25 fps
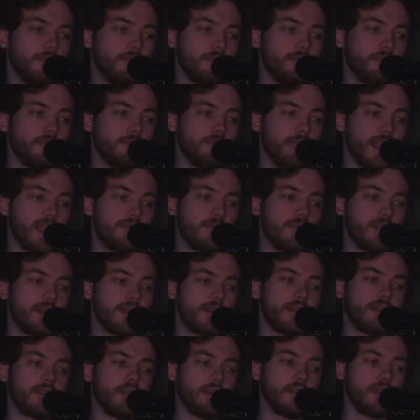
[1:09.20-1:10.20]
maybe,
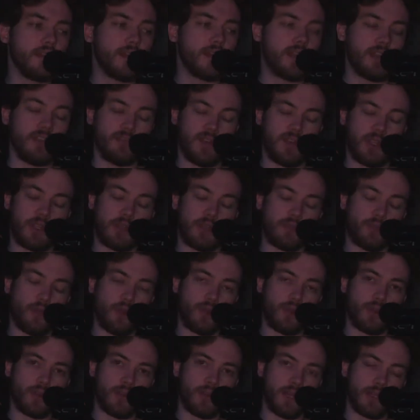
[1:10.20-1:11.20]
if I could
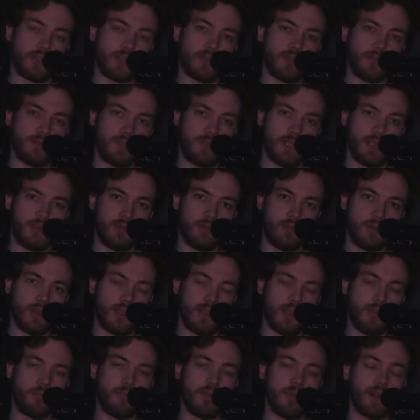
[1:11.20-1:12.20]
broker that sort of deal with a
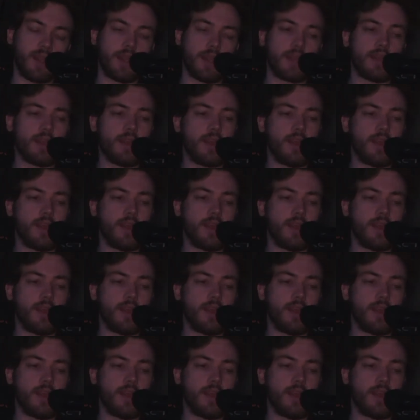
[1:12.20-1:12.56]
company.